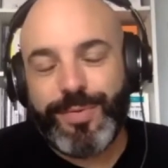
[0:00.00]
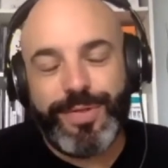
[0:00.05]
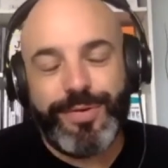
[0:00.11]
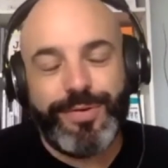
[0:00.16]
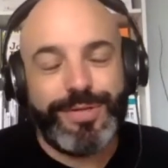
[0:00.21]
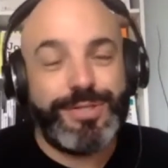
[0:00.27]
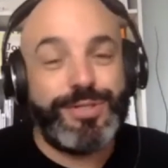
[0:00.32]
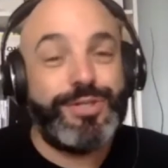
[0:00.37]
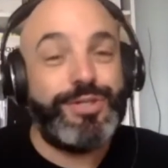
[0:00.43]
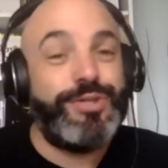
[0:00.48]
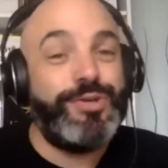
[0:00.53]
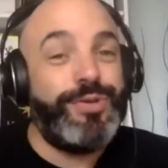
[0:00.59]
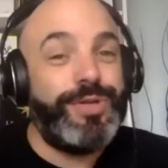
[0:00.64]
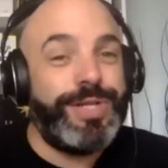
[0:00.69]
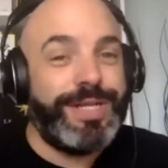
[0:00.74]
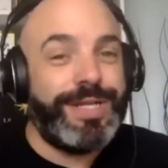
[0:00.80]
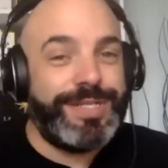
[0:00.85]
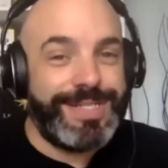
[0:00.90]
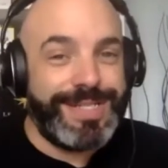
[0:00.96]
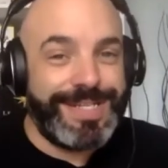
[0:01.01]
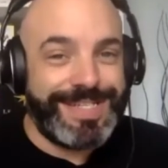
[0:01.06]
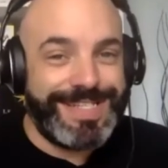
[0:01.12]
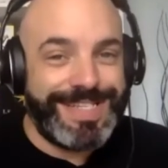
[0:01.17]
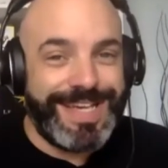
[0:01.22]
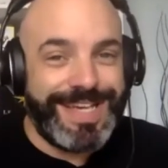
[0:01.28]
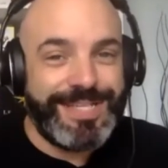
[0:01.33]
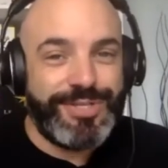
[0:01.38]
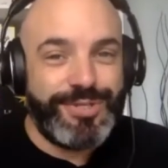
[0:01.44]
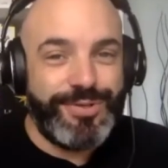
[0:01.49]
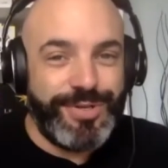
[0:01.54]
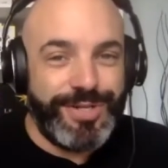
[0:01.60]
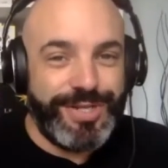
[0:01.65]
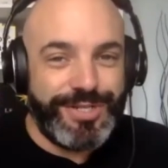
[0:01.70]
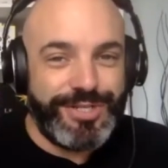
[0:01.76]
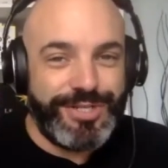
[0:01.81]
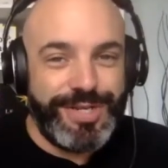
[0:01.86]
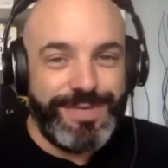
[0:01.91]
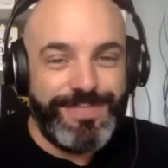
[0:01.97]
Whether it's student success,
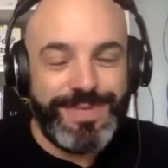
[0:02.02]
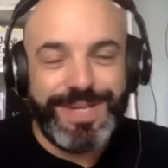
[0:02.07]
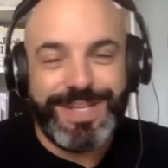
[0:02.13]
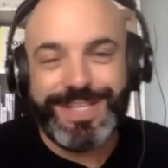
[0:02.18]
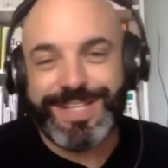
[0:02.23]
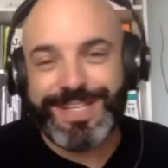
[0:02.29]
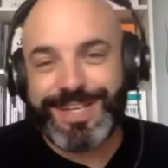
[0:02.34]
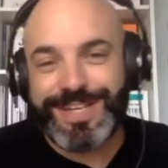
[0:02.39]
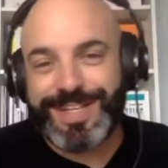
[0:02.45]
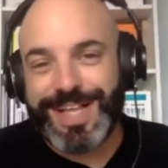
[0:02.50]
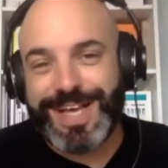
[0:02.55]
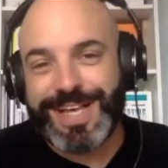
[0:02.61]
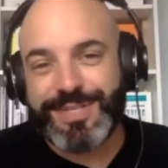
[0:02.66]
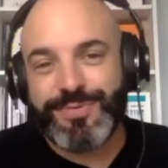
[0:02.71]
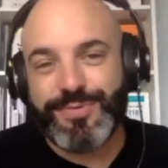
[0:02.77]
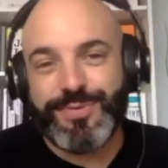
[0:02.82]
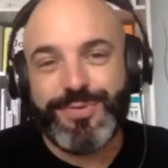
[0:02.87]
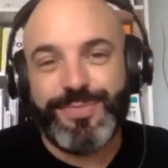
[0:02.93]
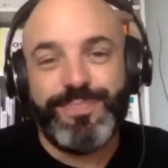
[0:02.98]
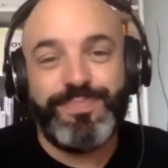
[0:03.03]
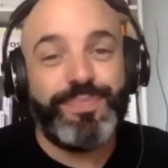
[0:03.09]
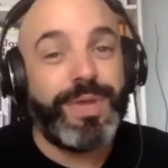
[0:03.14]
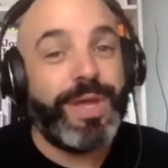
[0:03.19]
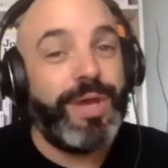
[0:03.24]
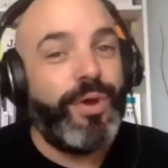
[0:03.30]
student achievement in the classroom,